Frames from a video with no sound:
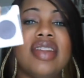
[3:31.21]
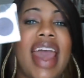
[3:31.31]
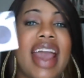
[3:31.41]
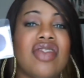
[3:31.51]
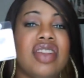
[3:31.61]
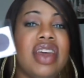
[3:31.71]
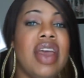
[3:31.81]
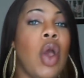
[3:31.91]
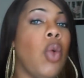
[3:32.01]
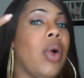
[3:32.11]
This is
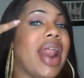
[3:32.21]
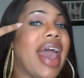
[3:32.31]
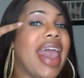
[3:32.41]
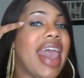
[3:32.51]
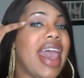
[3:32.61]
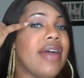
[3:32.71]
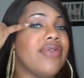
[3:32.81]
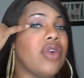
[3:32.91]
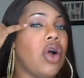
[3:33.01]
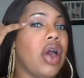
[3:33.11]
actually what I
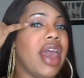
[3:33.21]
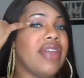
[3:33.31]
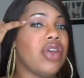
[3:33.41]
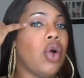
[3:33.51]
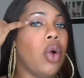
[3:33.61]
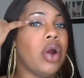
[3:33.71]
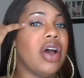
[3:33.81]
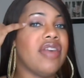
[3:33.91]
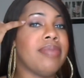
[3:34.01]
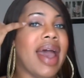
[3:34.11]
have at the corner
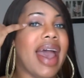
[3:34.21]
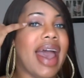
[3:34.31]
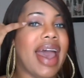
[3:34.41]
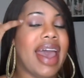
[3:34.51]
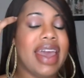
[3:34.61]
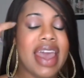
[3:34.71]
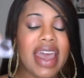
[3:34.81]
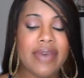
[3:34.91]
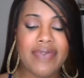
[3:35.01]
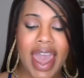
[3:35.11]
of my eye.
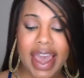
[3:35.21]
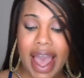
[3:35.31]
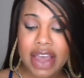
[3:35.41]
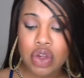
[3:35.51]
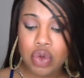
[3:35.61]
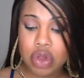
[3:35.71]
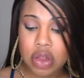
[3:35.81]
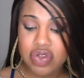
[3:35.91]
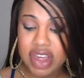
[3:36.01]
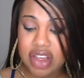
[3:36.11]
In fact, I use
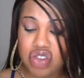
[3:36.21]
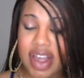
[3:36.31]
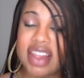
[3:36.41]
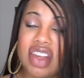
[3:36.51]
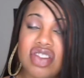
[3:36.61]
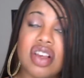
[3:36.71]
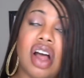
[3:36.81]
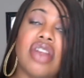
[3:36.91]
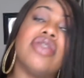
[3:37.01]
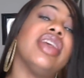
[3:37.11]
these transition
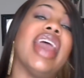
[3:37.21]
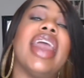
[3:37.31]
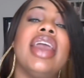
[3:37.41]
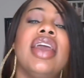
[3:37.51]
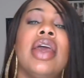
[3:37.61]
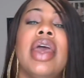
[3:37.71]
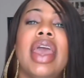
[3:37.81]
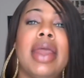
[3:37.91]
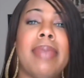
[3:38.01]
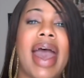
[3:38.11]
colors today
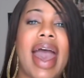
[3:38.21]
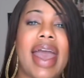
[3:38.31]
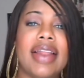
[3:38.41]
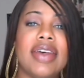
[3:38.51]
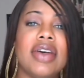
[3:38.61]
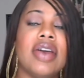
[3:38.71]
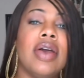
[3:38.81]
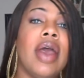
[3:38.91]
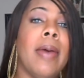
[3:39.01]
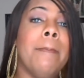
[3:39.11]
in my eye look,
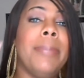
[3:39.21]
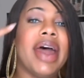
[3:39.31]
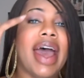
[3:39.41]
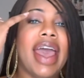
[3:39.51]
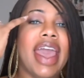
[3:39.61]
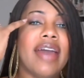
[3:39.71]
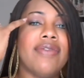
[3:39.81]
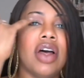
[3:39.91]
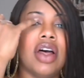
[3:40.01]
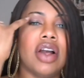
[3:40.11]
but I have
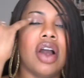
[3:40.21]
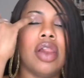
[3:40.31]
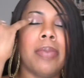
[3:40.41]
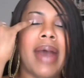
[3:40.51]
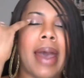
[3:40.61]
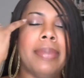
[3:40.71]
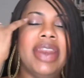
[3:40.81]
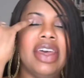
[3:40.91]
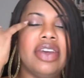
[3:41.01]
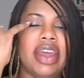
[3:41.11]
a ColourPop
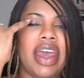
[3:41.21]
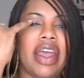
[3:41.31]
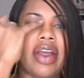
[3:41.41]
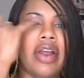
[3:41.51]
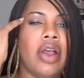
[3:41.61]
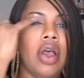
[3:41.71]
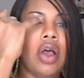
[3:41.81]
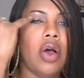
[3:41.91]
Millionaire